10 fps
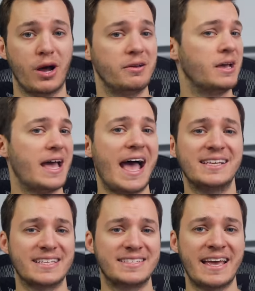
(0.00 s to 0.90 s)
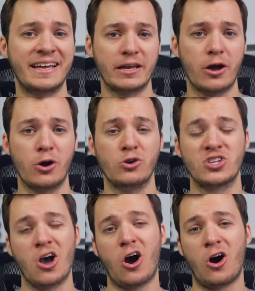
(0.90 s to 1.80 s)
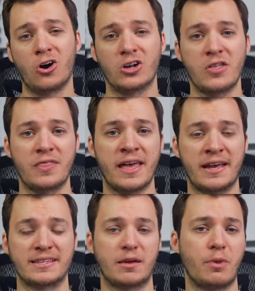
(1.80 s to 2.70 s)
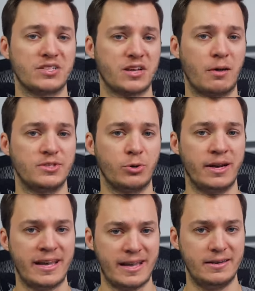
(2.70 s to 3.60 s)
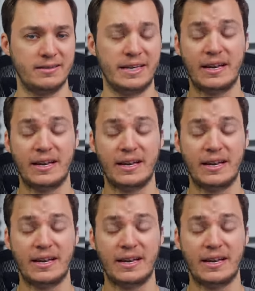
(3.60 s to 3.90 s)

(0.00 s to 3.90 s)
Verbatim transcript: But as the saying goes, all good things must come to an end.